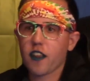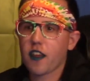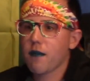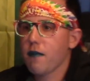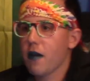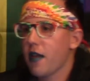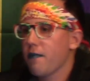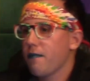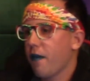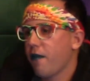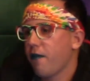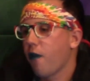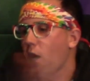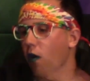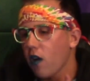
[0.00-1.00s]
but
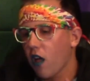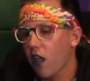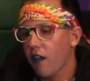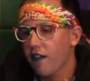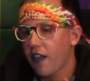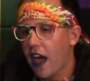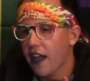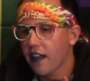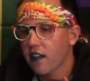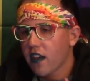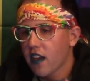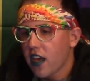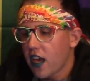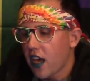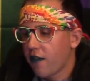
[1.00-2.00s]
before all of that,
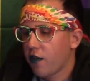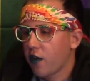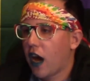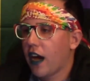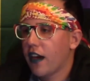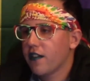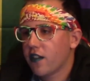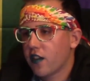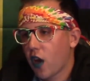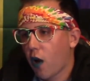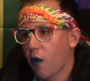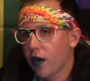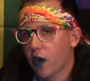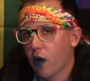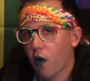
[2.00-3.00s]
if you guys
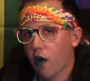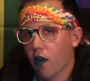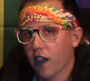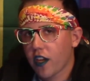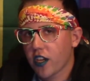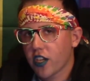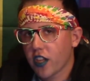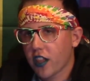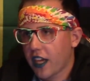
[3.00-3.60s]
go in correlation,